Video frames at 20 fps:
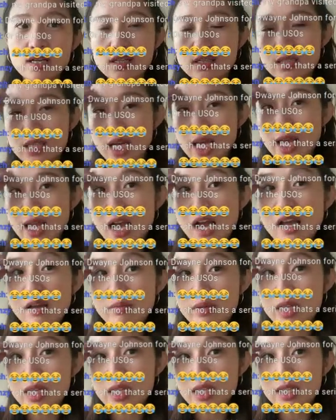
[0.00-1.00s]
today. I'm
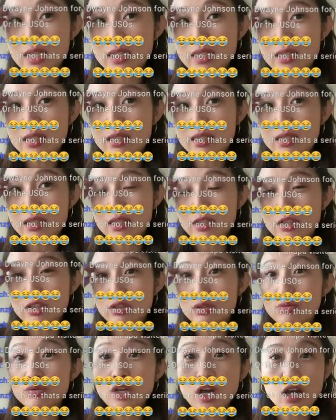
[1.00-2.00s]
in
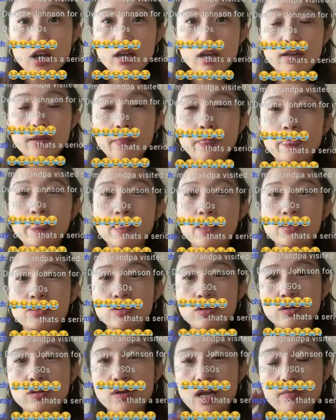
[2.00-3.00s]
Utah,
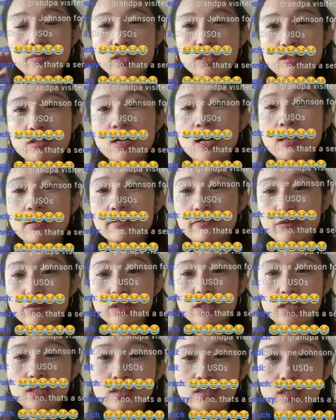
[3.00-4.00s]
so I'm near
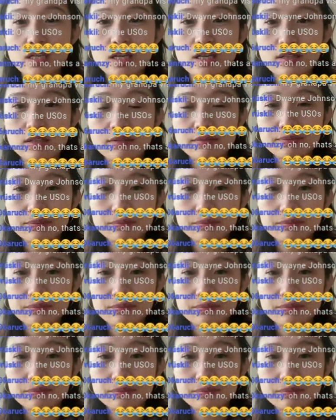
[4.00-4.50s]
California today.